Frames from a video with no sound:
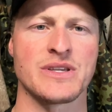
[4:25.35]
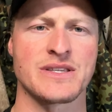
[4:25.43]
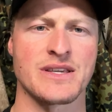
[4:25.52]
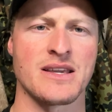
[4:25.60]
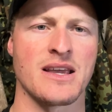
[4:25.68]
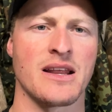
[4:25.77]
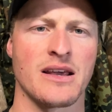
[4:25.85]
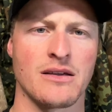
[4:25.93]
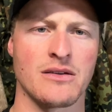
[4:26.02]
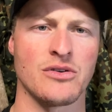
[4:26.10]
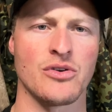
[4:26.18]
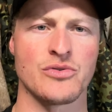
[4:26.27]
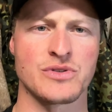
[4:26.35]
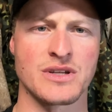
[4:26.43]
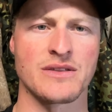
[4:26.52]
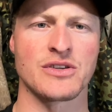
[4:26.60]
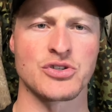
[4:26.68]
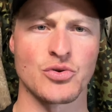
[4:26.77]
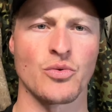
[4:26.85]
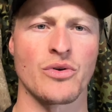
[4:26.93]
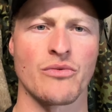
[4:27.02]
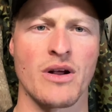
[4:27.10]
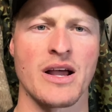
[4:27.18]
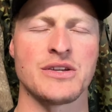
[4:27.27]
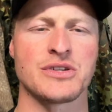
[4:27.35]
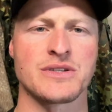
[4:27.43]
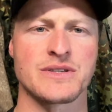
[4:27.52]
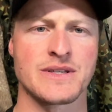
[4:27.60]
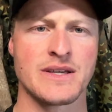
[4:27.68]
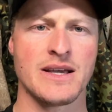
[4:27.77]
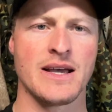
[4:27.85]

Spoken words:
see getting used at the shorter ranges,